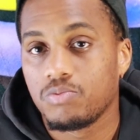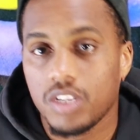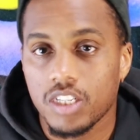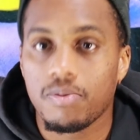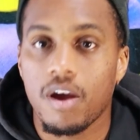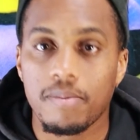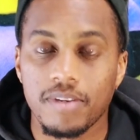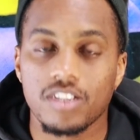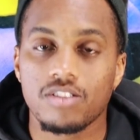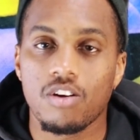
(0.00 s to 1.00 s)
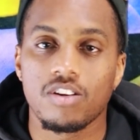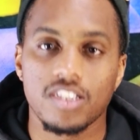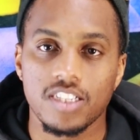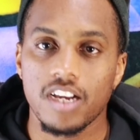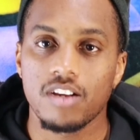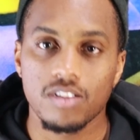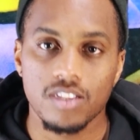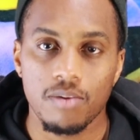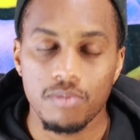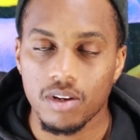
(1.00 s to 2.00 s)
inspired me to start the channel,
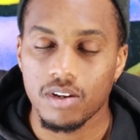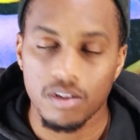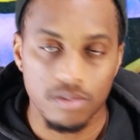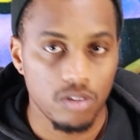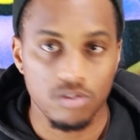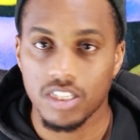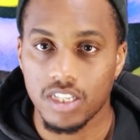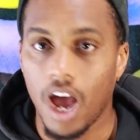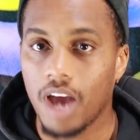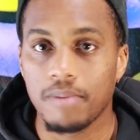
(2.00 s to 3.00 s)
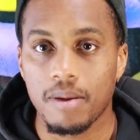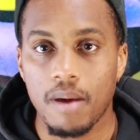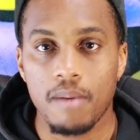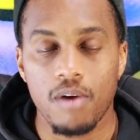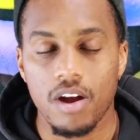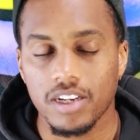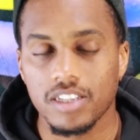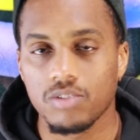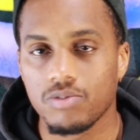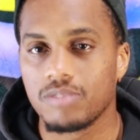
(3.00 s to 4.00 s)
because I'm gonna just document my
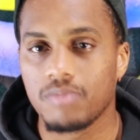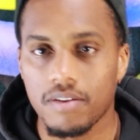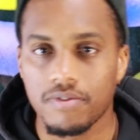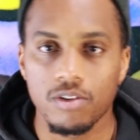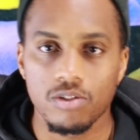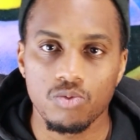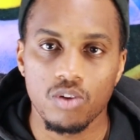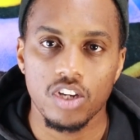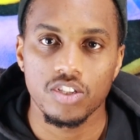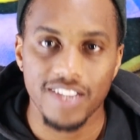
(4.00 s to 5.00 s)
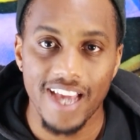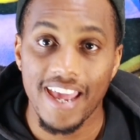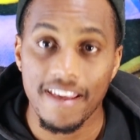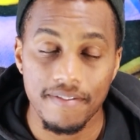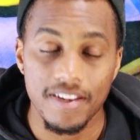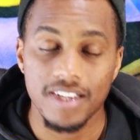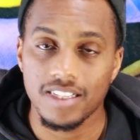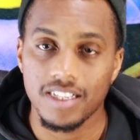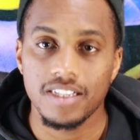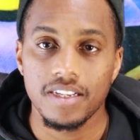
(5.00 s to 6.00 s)
progress to reach my first 100K
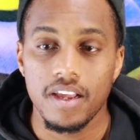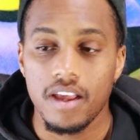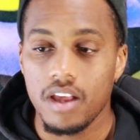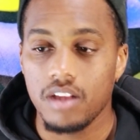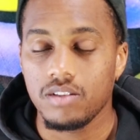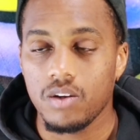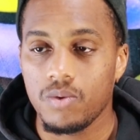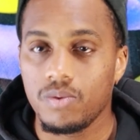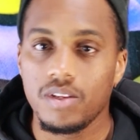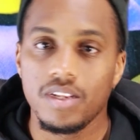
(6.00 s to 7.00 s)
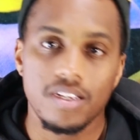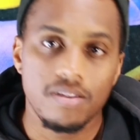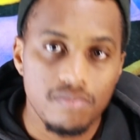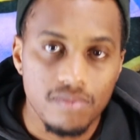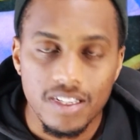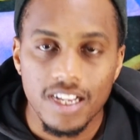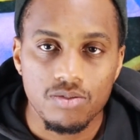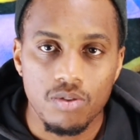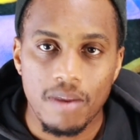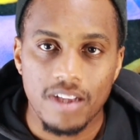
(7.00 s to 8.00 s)
invested. So
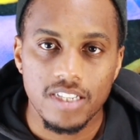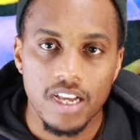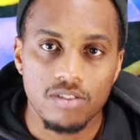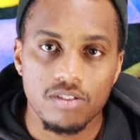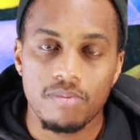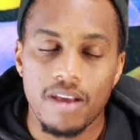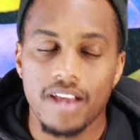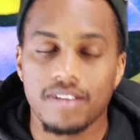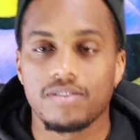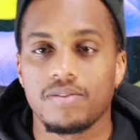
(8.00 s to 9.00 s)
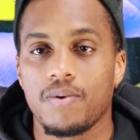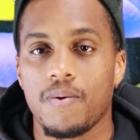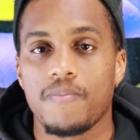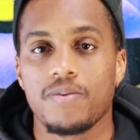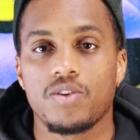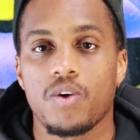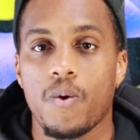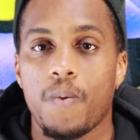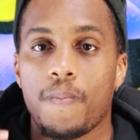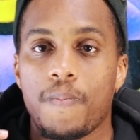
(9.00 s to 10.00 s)
that's what my channel's about.
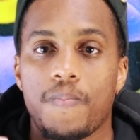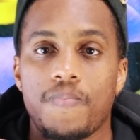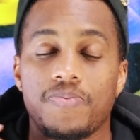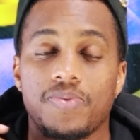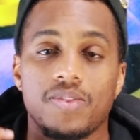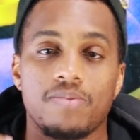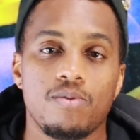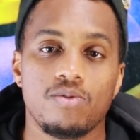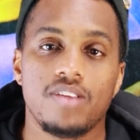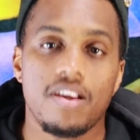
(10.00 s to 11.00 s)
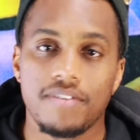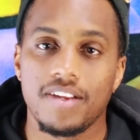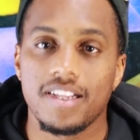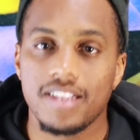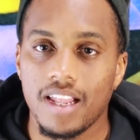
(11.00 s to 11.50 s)
So most definitely hit